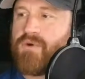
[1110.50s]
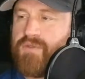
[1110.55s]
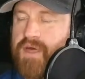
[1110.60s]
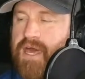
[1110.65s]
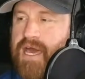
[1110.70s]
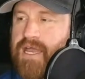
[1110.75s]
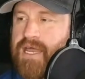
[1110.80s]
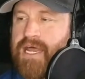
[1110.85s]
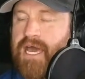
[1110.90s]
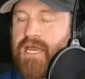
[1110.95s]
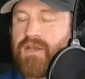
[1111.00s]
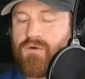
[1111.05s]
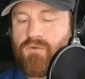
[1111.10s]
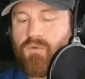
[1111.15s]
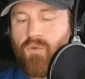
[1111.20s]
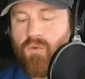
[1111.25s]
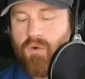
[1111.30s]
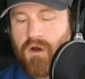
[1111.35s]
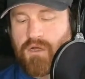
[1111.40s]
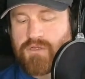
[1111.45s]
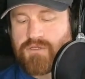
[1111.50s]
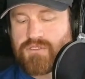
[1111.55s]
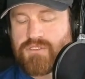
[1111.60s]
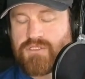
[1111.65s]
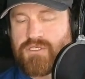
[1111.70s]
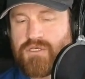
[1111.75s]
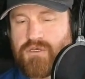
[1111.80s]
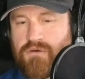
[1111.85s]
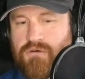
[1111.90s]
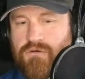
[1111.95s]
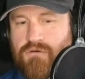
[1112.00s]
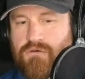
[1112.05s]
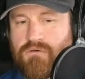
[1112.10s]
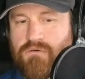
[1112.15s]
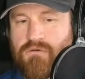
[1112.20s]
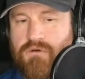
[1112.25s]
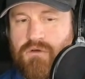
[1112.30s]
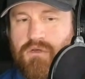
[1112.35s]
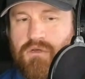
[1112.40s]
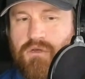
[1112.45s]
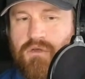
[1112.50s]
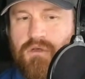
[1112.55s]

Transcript: with that. And I don't want to